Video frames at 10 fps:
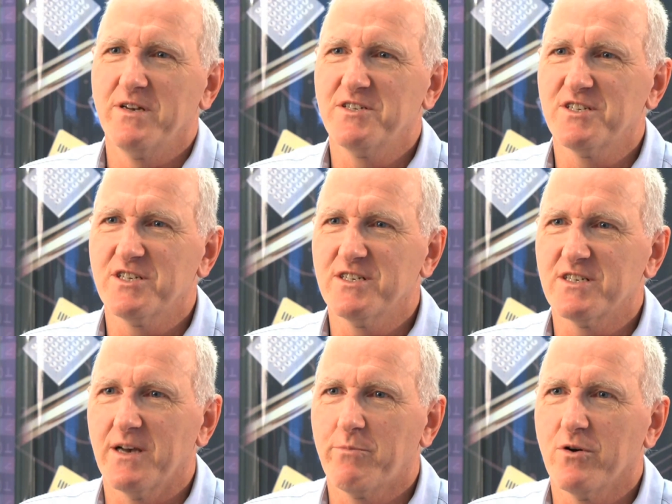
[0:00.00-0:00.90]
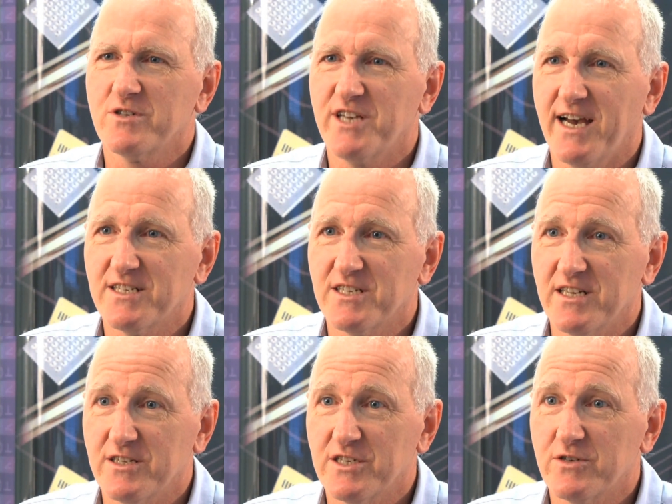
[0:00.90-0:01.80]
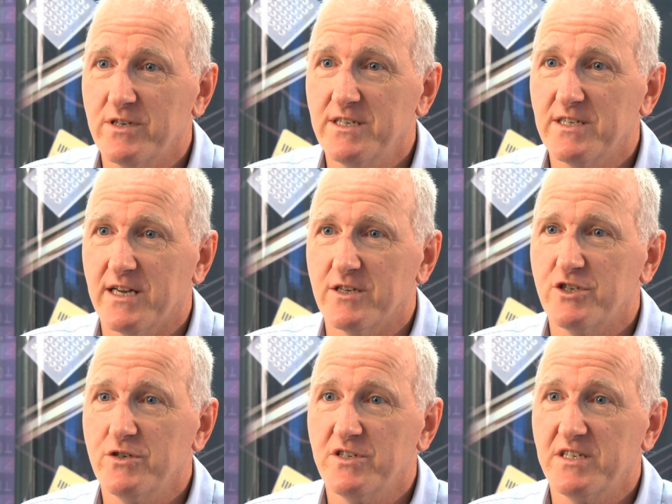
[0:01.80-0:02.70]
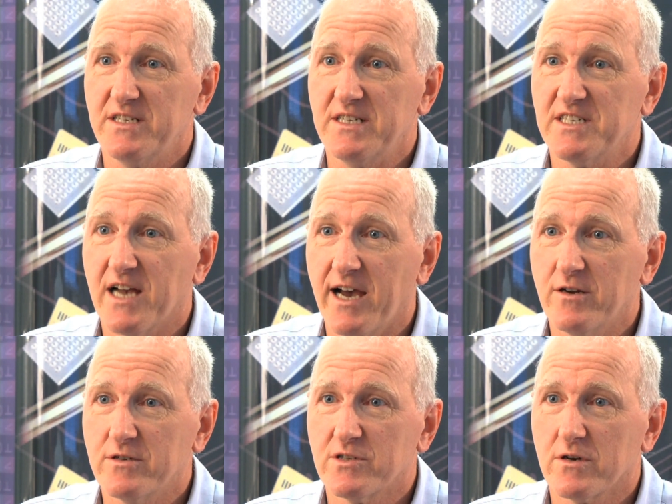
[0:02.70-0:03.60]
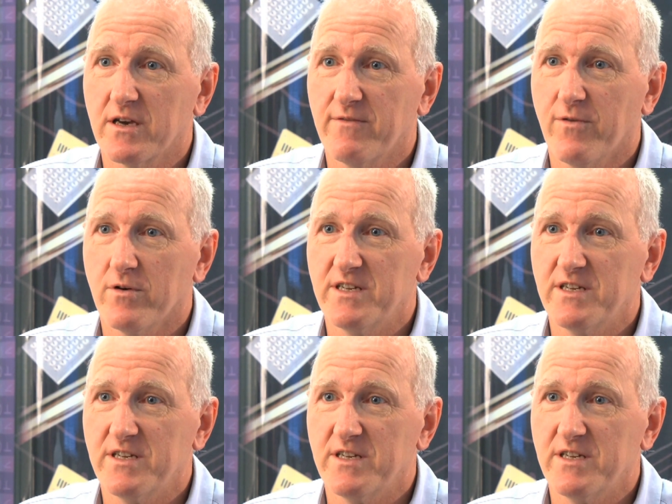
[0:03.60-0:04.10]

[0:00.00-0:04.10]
Businesses approach Hansen industries, and it's usually designers looking for